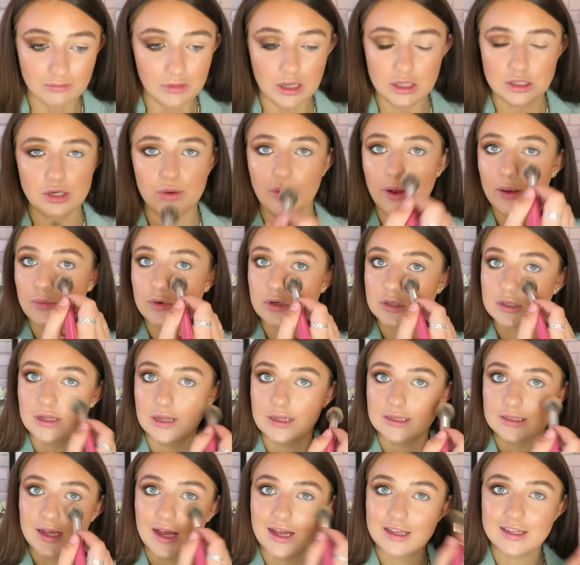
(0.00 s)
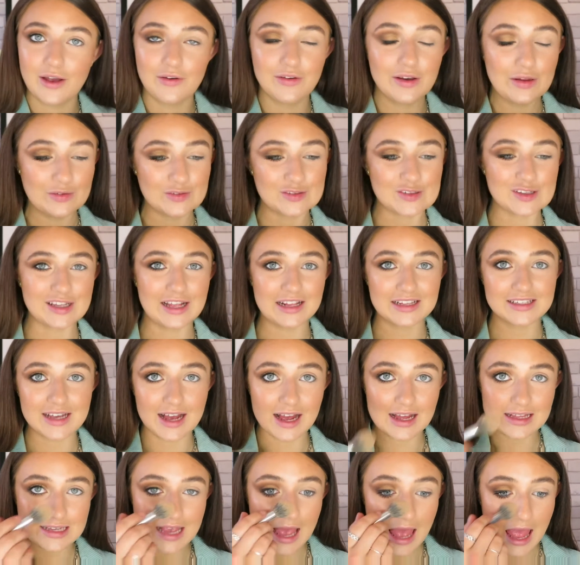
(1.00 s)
I don't know why I'm brushing that side, I haven't even done that side.